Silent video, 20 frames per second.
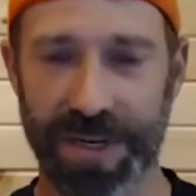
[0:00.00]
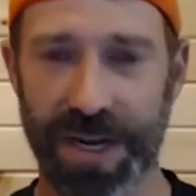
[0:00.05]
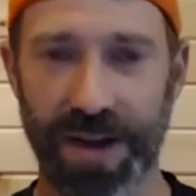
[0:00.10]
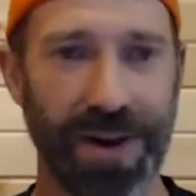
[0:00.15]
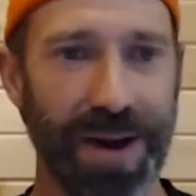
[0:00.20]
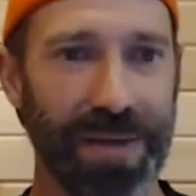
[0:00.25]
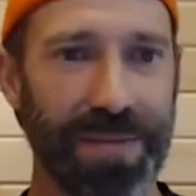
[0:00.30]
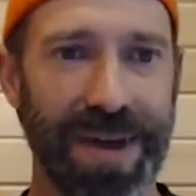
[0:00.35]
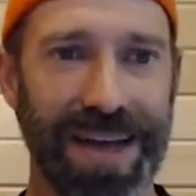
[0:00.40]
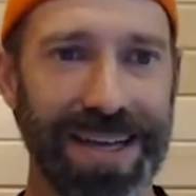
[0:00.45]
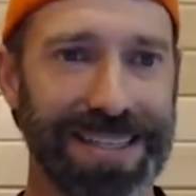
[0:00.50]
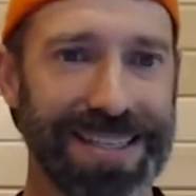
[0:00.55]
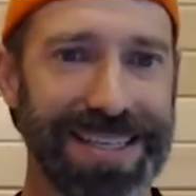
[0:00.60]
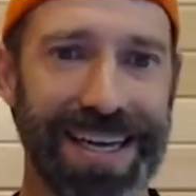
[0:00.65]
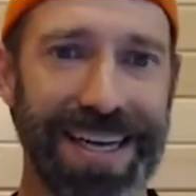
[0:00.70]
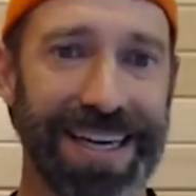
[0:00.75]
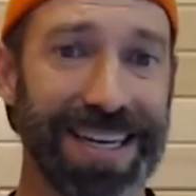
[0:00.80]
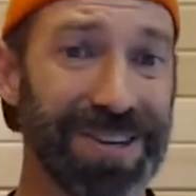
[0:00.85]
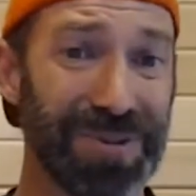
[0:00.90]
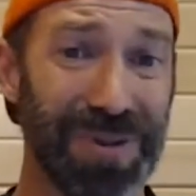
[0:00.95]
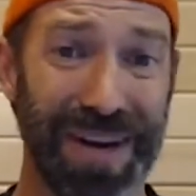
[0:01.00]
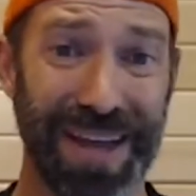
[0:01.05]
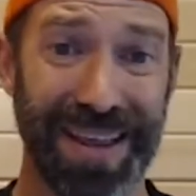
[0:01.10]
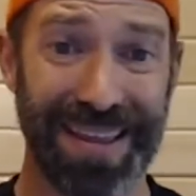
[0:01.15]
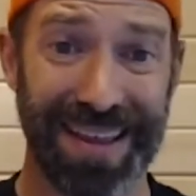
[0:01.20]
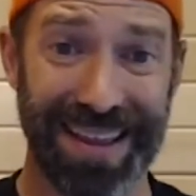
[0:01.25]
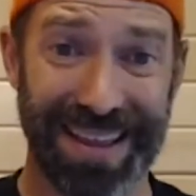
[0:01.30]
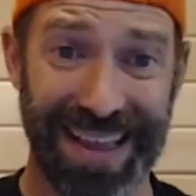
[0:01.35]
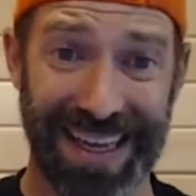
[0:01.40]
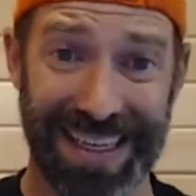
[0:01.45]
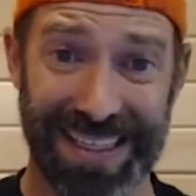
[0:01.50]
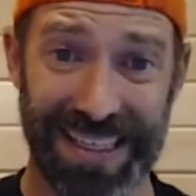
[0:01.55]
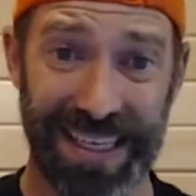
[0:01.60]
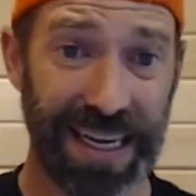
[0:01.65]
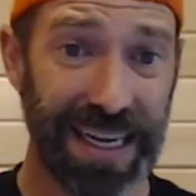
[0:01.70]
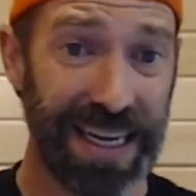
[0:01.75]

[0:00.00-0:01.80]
Now, I'm not saying do anything that's